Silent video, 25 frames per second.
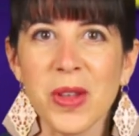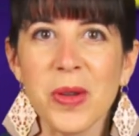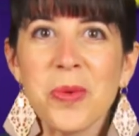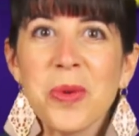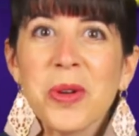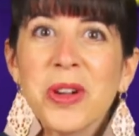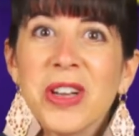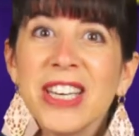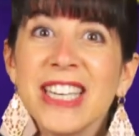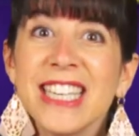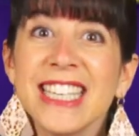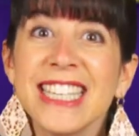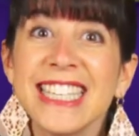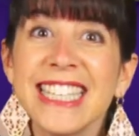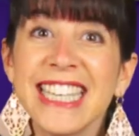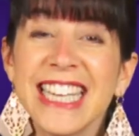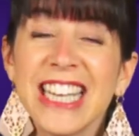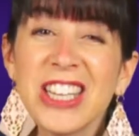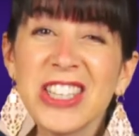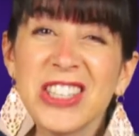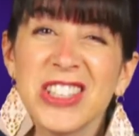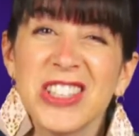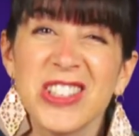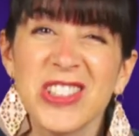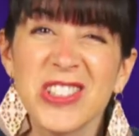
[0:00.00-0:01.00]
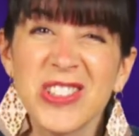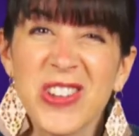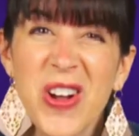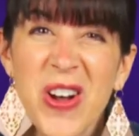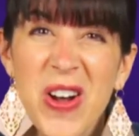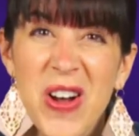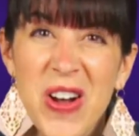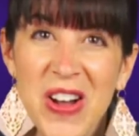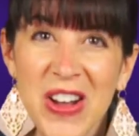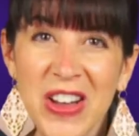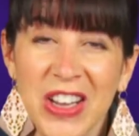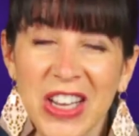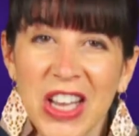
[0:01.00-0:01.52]
We're going to sing a
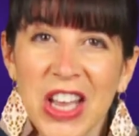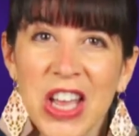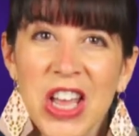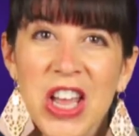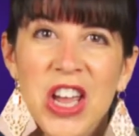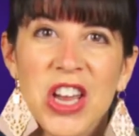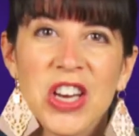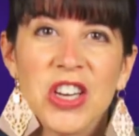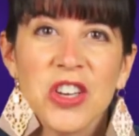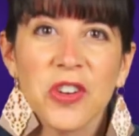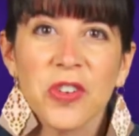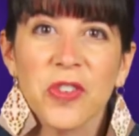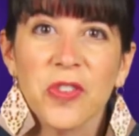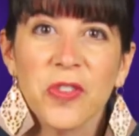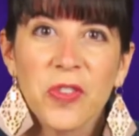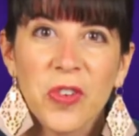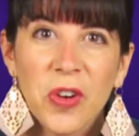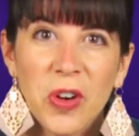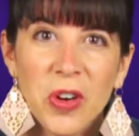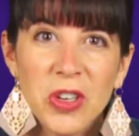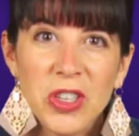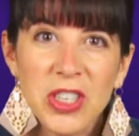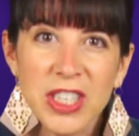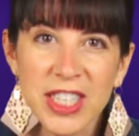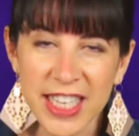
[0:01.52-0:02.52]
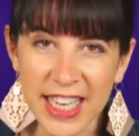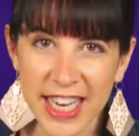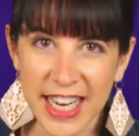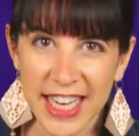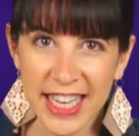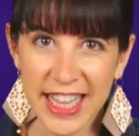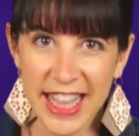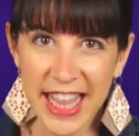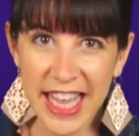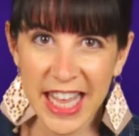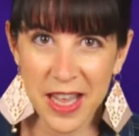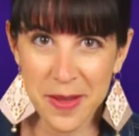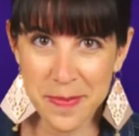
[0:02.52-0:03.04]
song to first
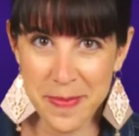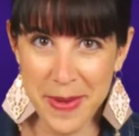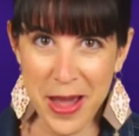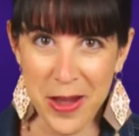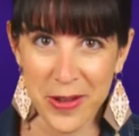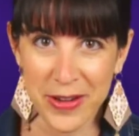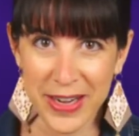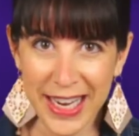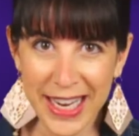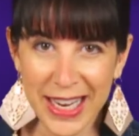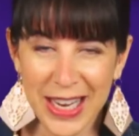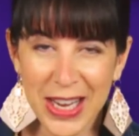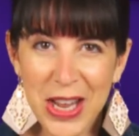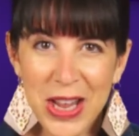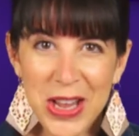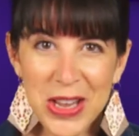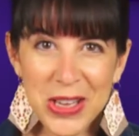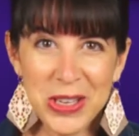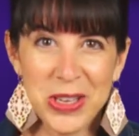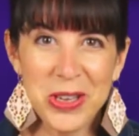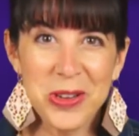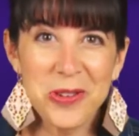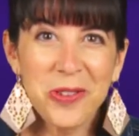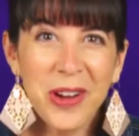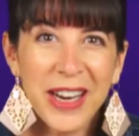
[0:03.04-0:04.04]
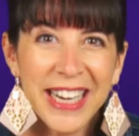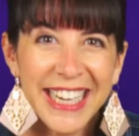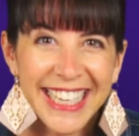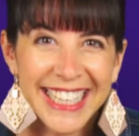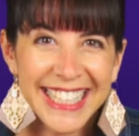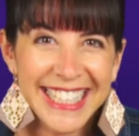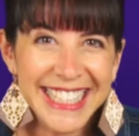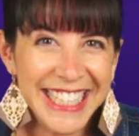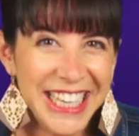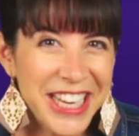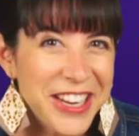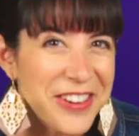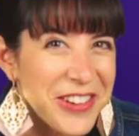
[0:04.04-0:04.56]
think about it. So you ready
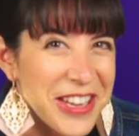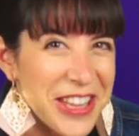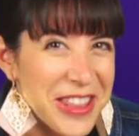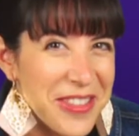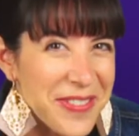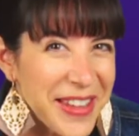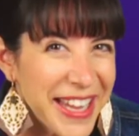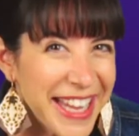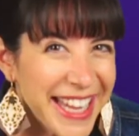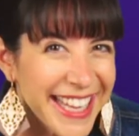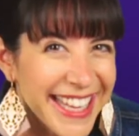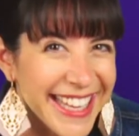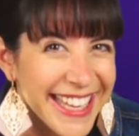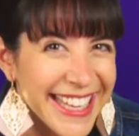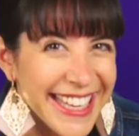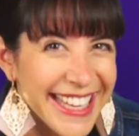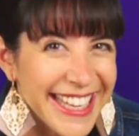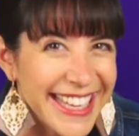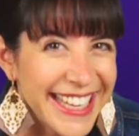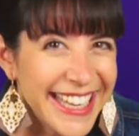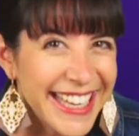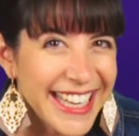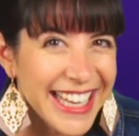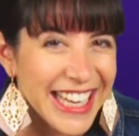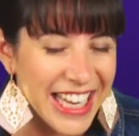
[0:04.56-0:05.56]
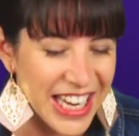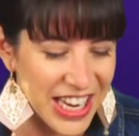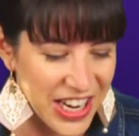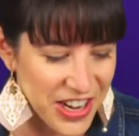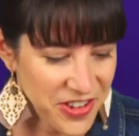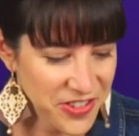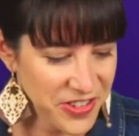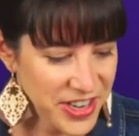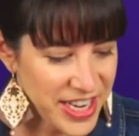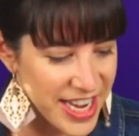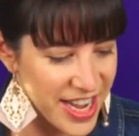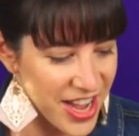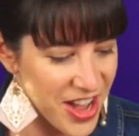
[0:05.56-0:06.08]
to sing with me?
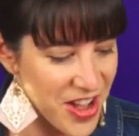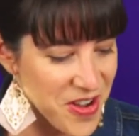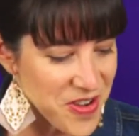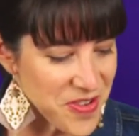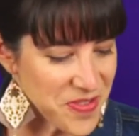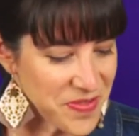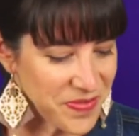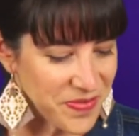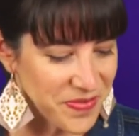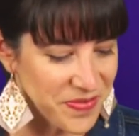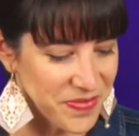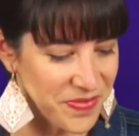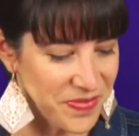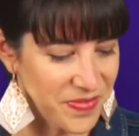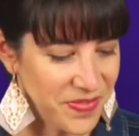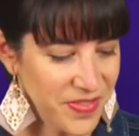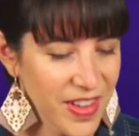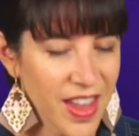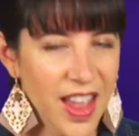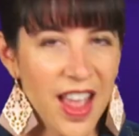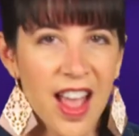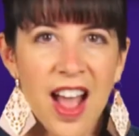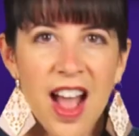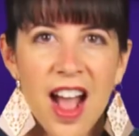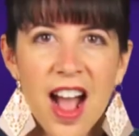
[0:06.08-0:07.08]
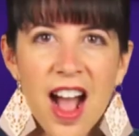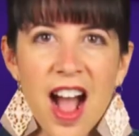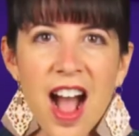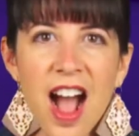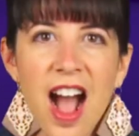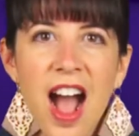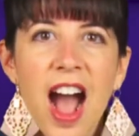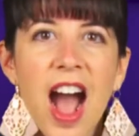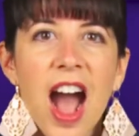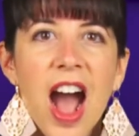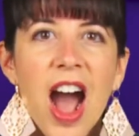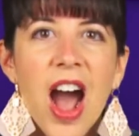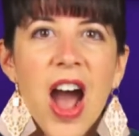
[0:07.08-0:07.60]
Here we go.
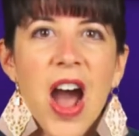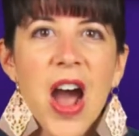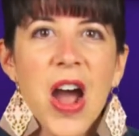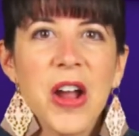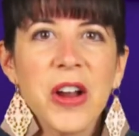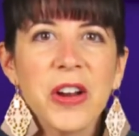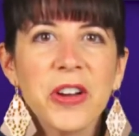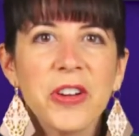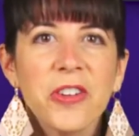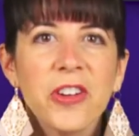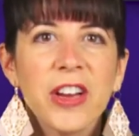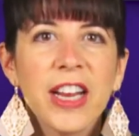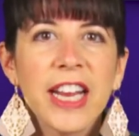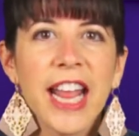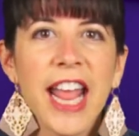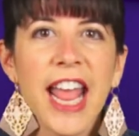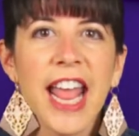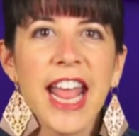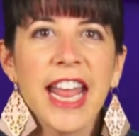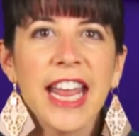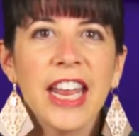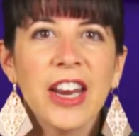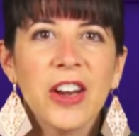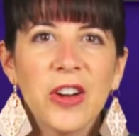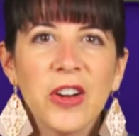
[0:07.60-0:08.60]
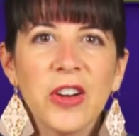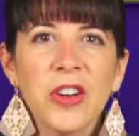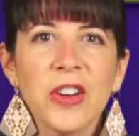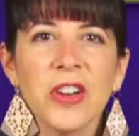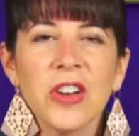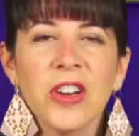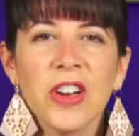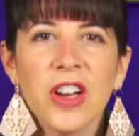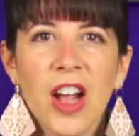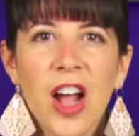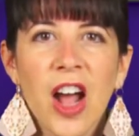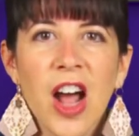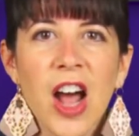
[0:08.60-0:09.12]
Our
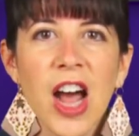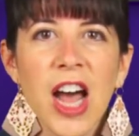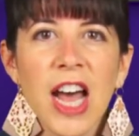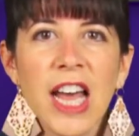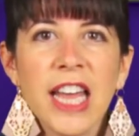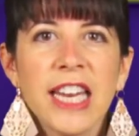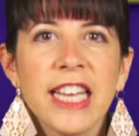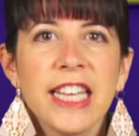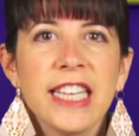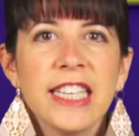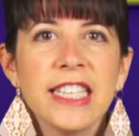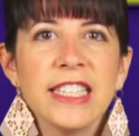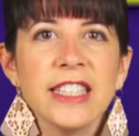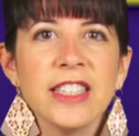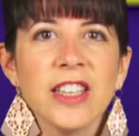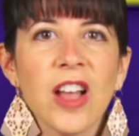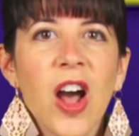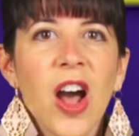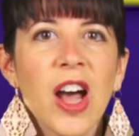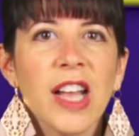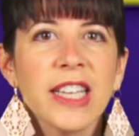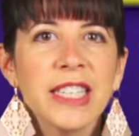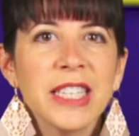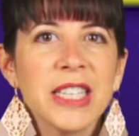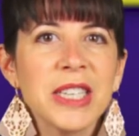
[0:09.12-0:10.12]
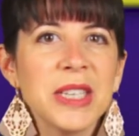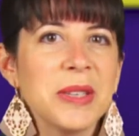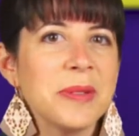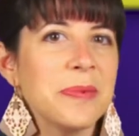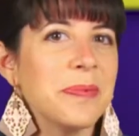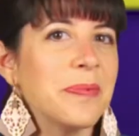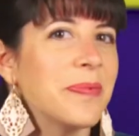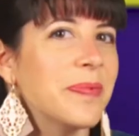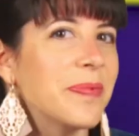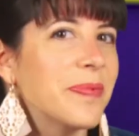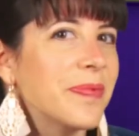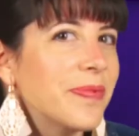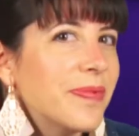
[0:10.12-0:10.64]
Creator God is
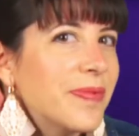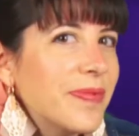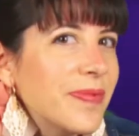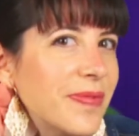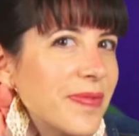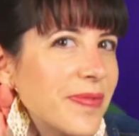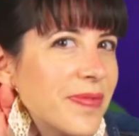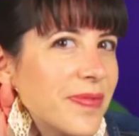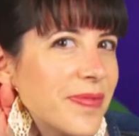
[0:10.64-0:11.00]
awesome.